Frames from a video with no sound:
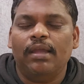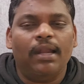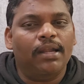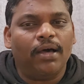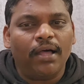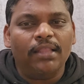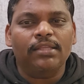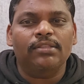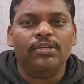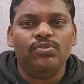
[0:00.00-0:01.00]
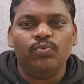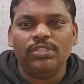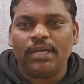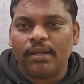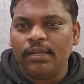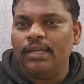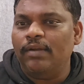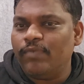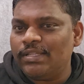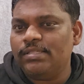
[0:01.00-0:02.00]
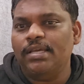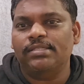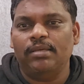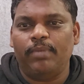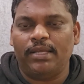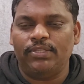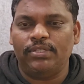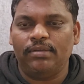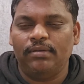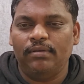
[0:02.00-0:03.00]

and all the things which are needed for CSE branch.